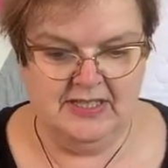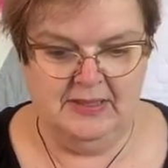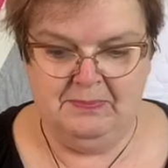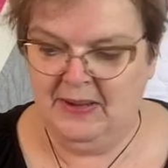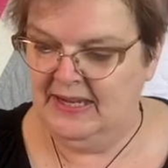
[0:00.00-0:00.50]
the
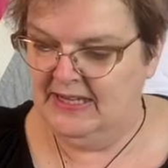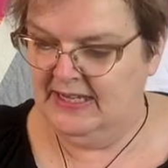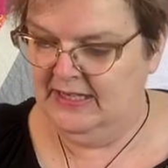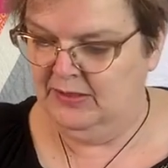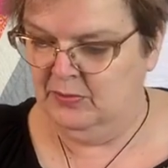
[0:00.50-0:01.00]

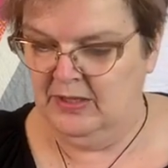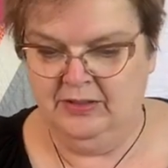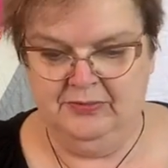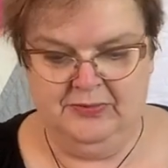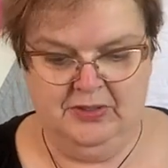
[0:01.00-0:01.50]
pinkier one
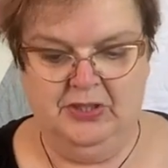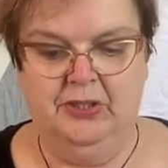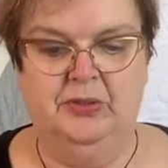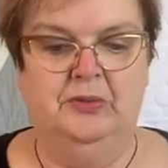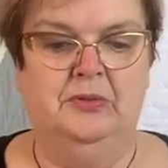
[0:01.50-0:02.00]
of the
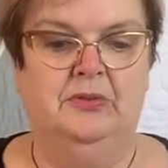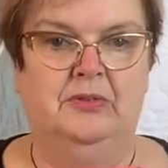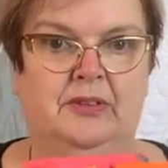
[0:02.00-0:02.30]
2